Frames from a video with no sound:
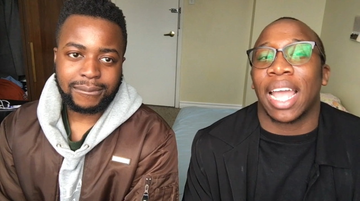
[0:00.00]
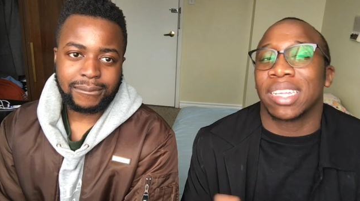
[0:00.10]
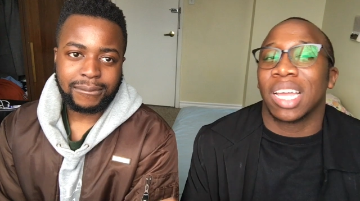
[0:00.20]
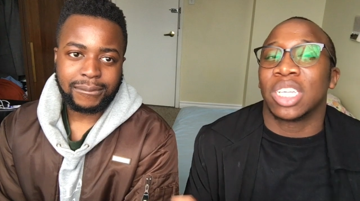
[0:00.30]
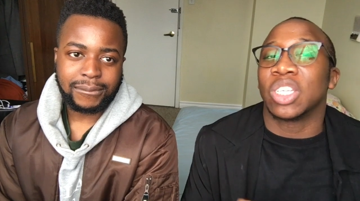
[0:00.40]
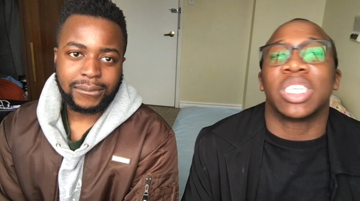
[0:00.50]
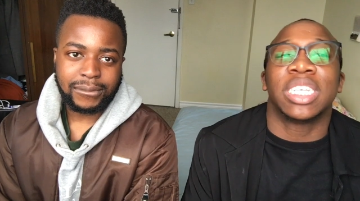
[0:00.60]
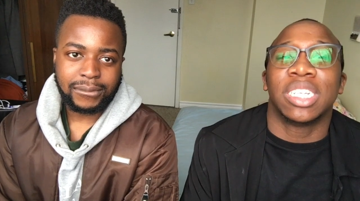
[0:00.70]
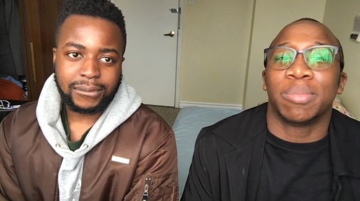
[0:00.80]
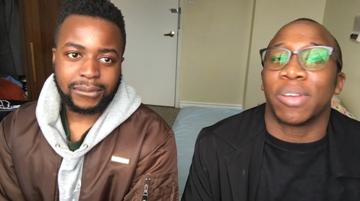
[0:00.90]
Speaker 1: I, I just seen
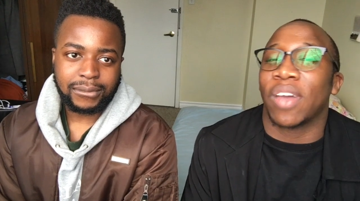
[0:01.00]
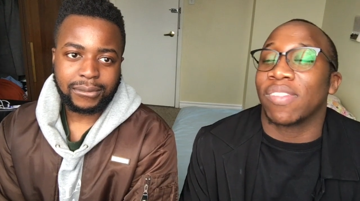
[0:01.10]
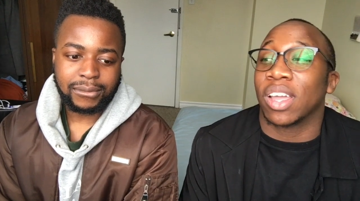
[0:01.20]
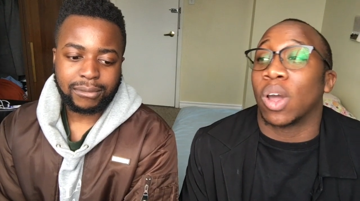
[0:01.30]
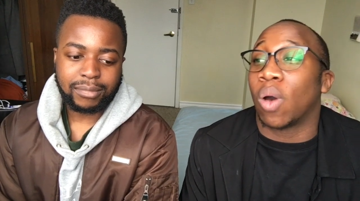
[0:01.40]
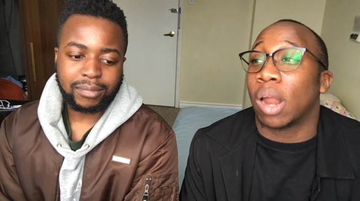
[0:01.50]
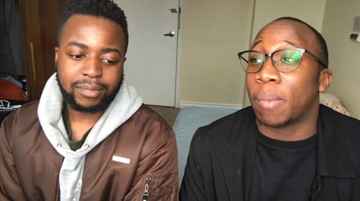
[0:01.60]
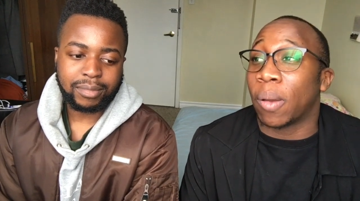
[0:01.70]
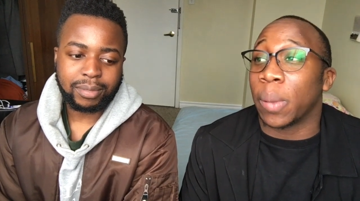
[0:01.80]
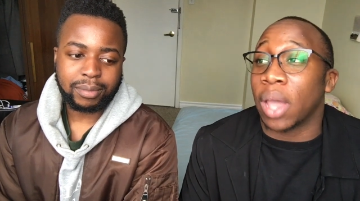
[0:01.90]
them, but if I have to go out of my
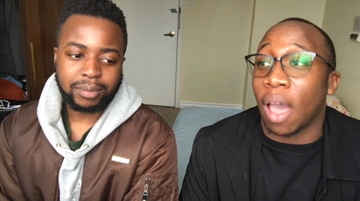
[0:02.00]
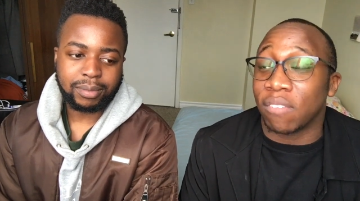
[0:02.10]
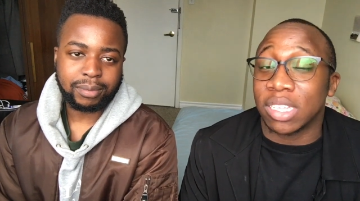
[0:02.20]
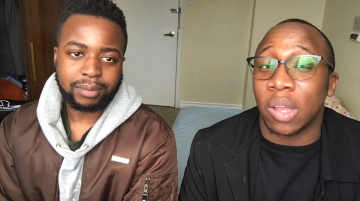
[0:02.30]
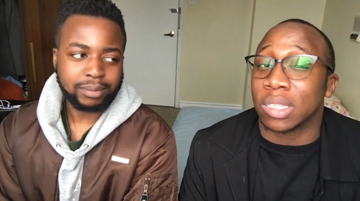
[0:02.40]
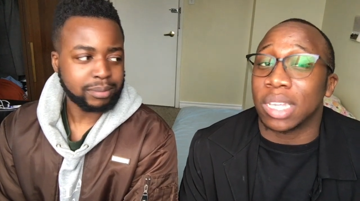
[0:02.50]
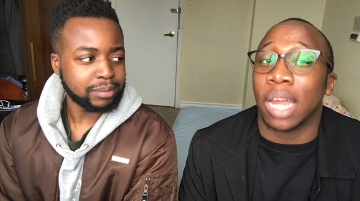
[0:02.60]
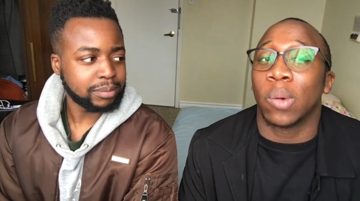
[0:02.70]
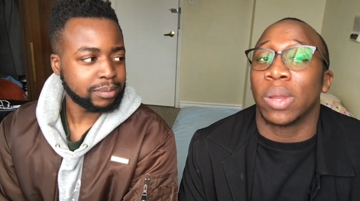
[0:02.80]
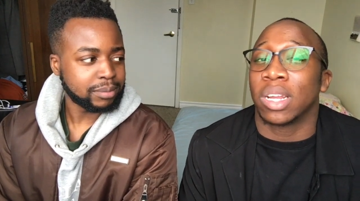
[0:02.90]
way office, it's kind
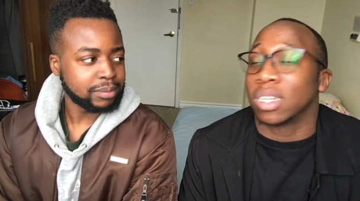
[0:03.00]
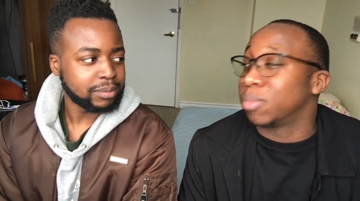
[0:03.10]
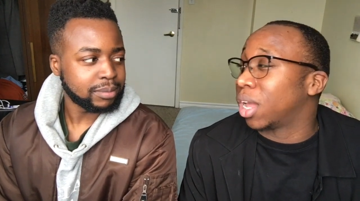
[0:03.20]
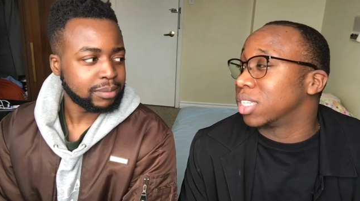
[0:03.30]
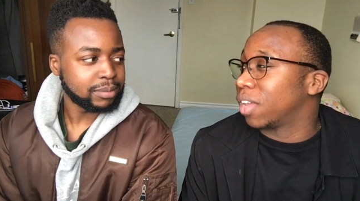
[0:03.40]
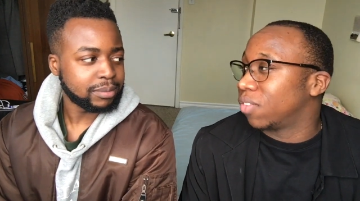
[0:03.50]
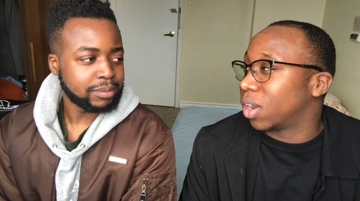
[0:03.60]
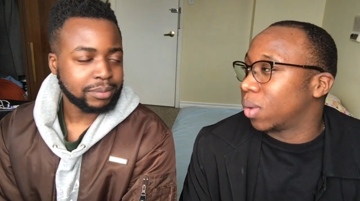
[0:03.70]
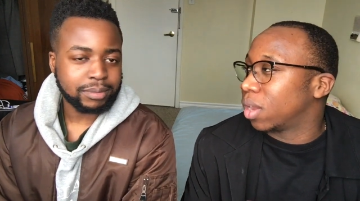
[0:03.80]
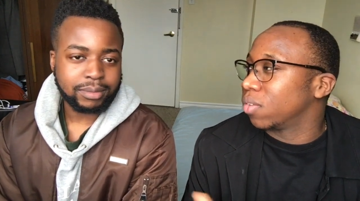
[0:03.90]
of weird to me. I feel.
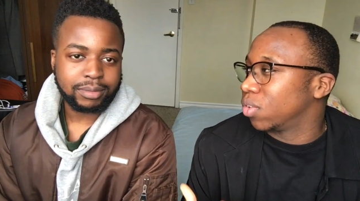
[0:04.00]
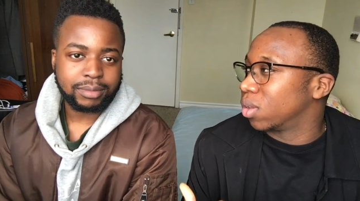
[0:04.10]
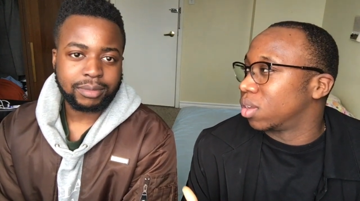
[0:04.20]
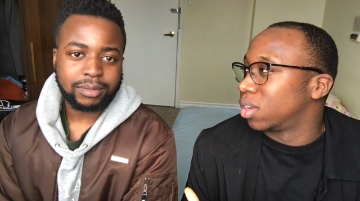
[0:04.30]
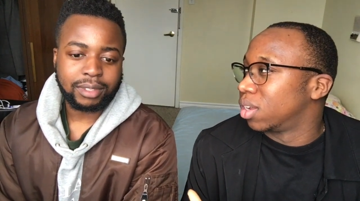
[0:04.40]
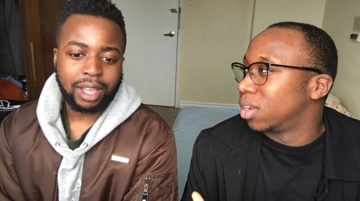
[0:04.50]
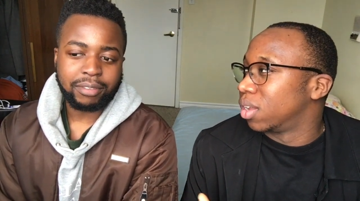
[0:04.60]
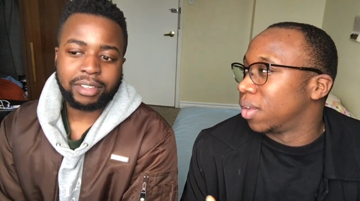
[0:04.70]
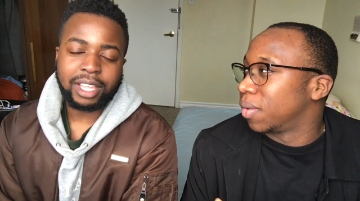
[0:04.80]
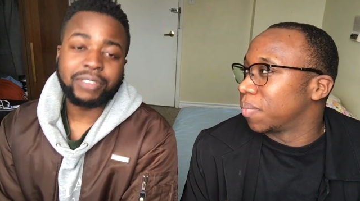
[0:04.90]
How do you feel?
Speaker 2: I
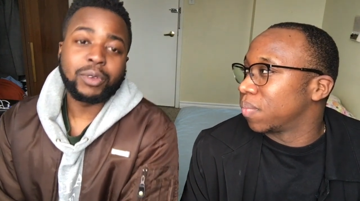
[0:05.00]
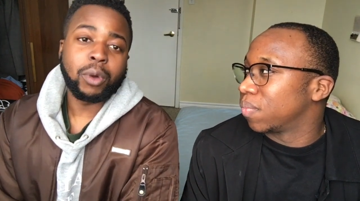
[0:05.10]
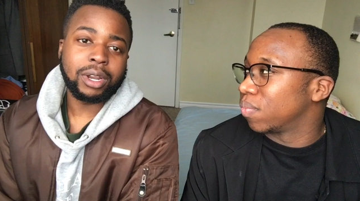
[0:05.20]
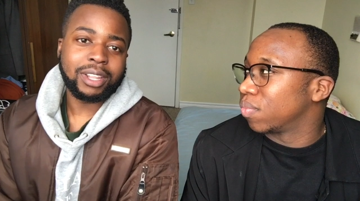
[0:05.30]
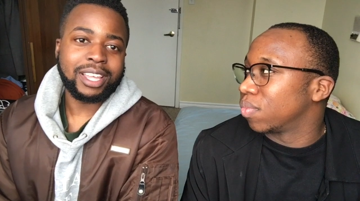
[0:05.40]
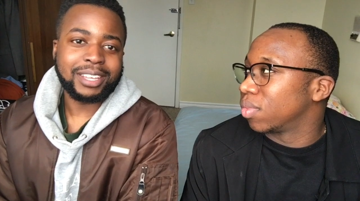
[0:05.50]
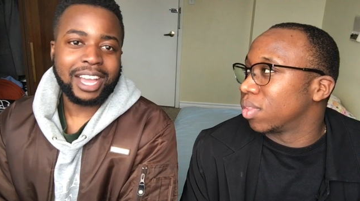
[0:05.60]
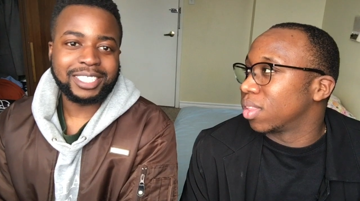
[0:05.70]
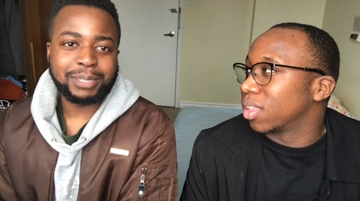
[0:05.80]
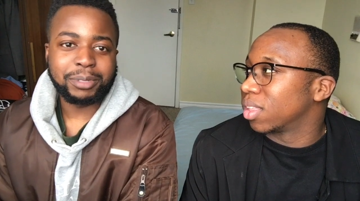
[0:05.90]
feel like if you want to like
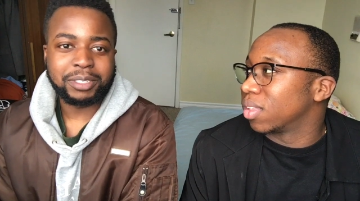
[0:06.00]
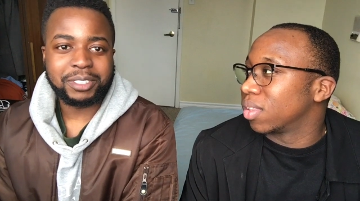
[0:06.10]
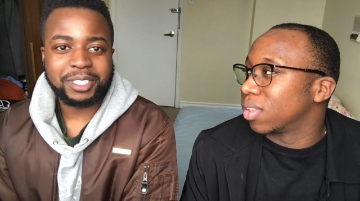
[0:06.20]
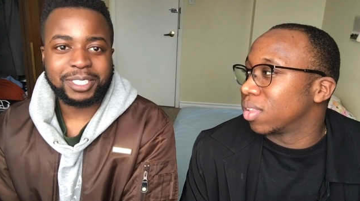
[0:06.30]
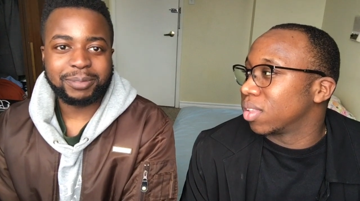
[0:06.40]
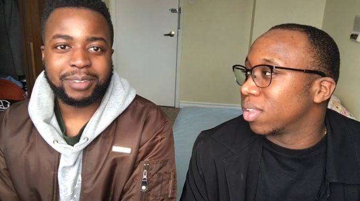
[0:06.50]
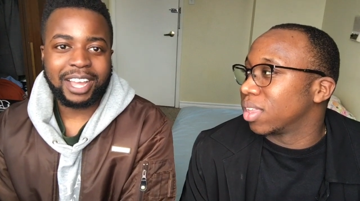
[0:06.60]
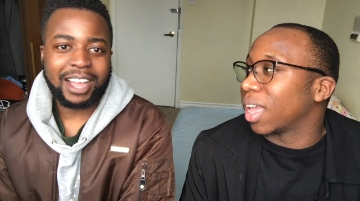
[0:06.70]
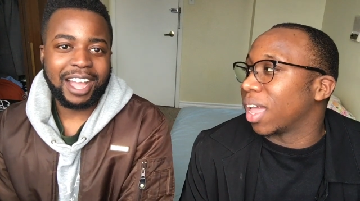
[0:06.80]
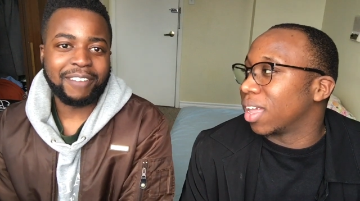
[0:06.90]
actually build a relationship and
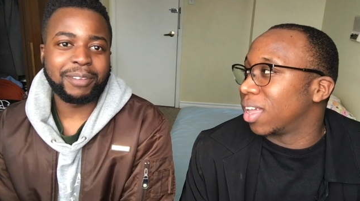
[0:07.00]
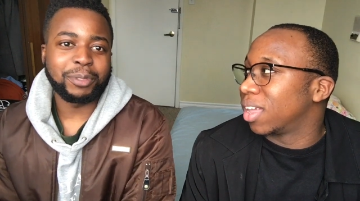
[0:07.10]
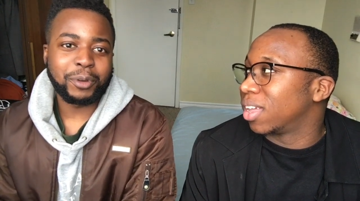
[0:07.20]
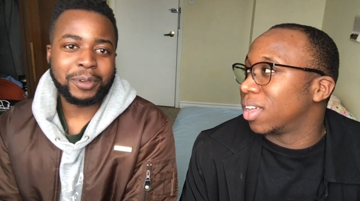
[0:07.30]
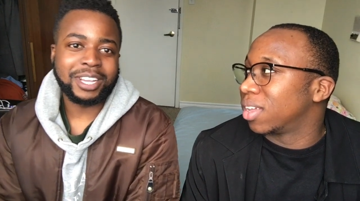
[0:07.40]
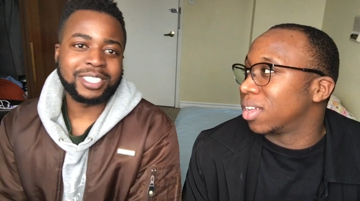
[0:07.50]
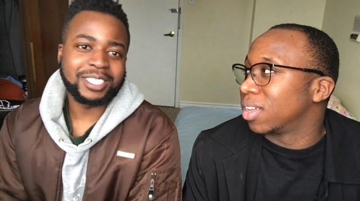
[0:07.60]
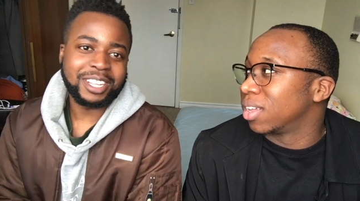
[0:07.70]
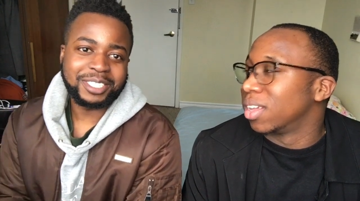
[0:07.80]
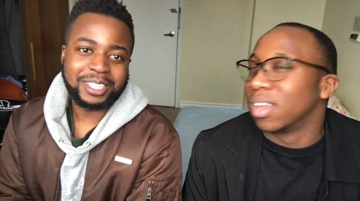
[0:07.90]
yeah. have them know you as
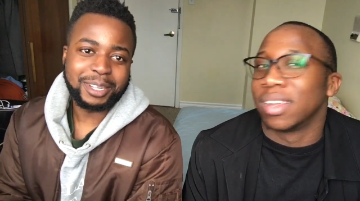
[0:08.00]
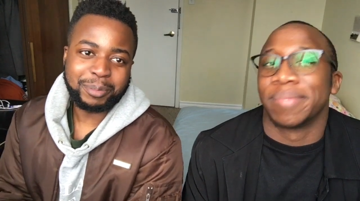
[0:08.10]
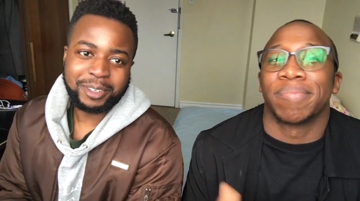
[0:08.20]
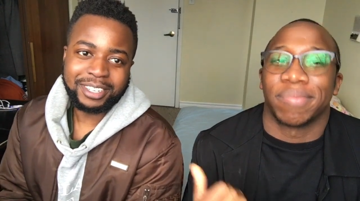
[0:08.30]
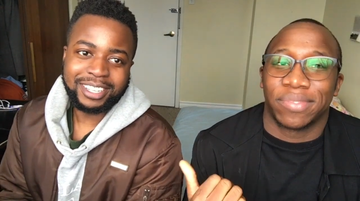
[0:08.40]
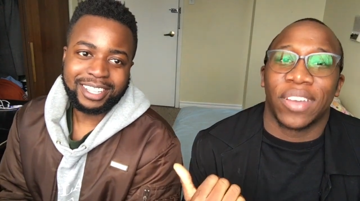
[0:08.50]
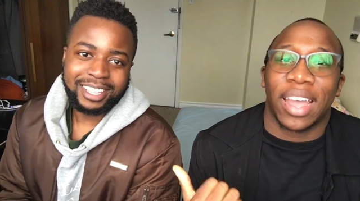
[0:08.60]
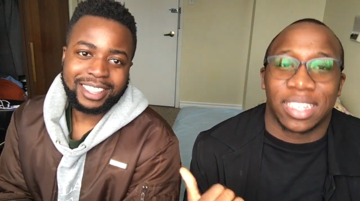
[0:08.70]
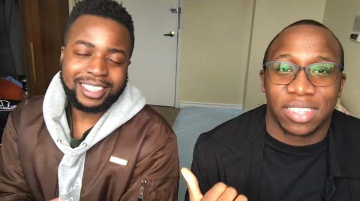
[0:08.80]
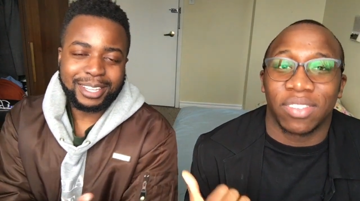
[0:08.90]
not just a number,
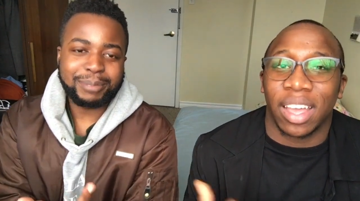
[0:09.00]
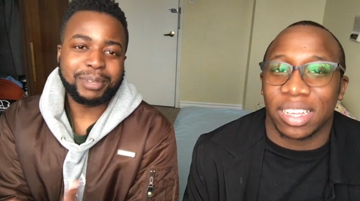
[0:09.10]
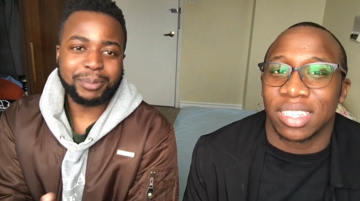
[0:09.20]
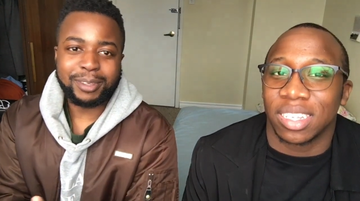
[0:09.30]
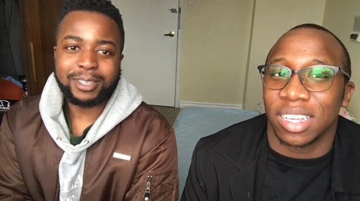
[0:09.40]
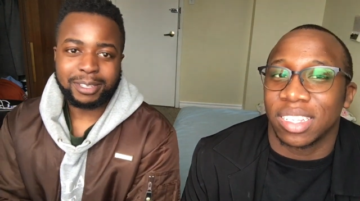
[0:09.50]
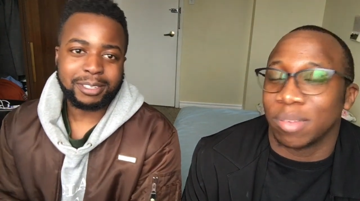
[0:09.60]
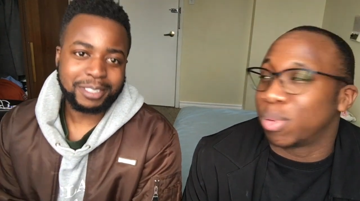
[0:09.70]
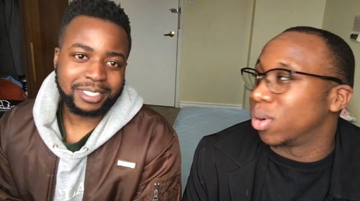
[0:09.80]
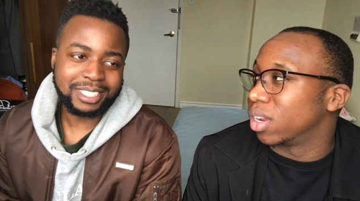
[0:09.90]
facts. Then facts. maybe it's
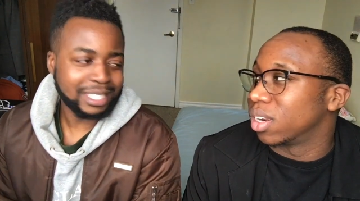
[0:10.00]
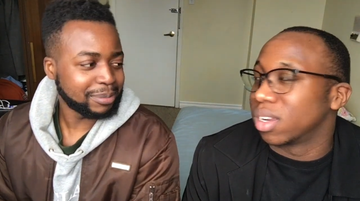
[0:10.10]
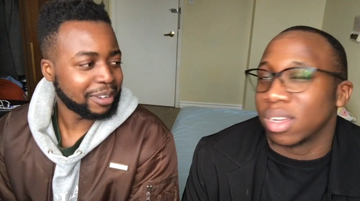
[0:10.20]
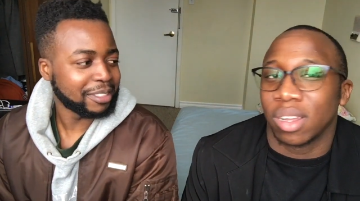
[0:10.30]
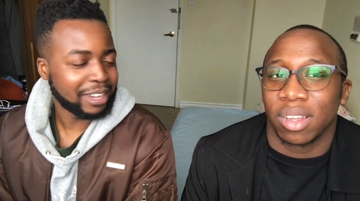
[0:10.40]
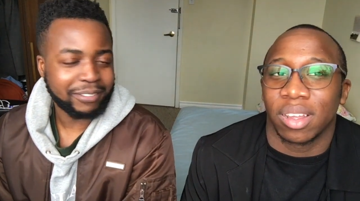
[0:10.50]
important. See them on their